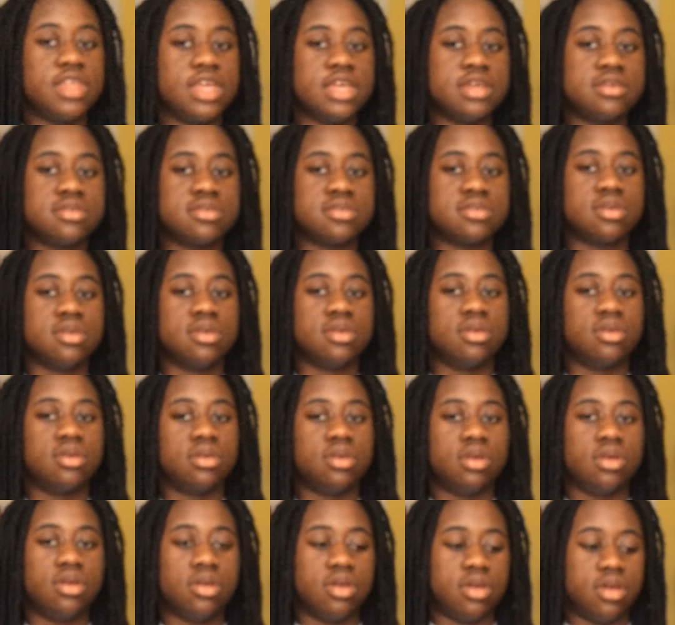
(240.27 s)
these
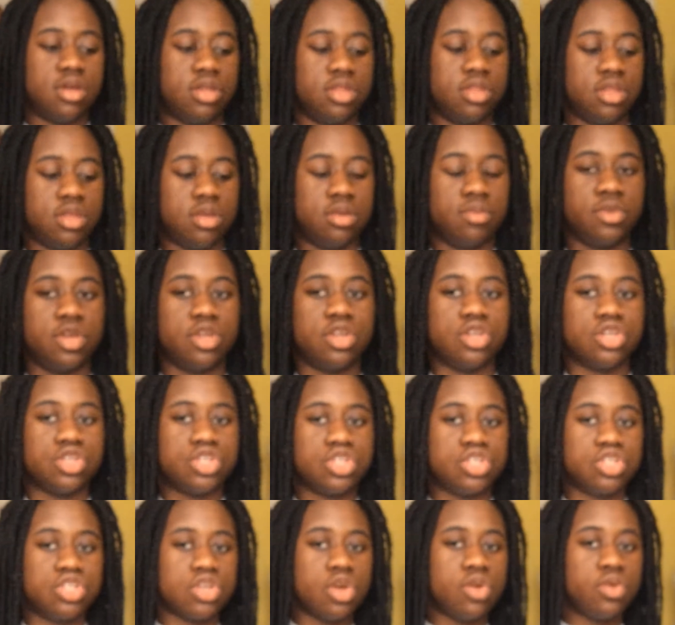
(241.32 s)
and then I'm going to
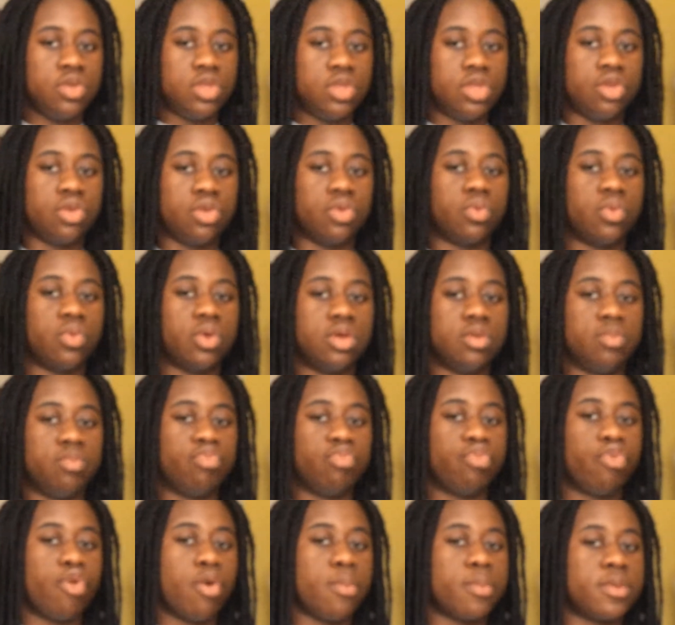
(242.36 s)
show you
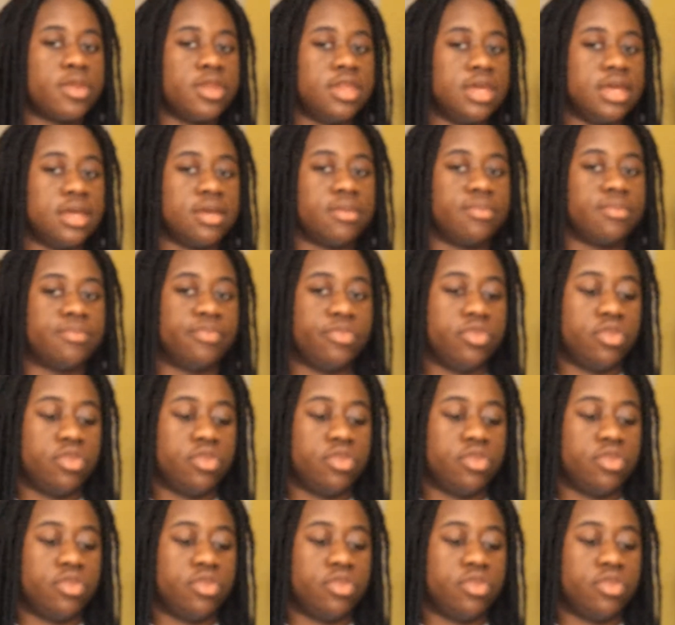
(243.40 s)
properly.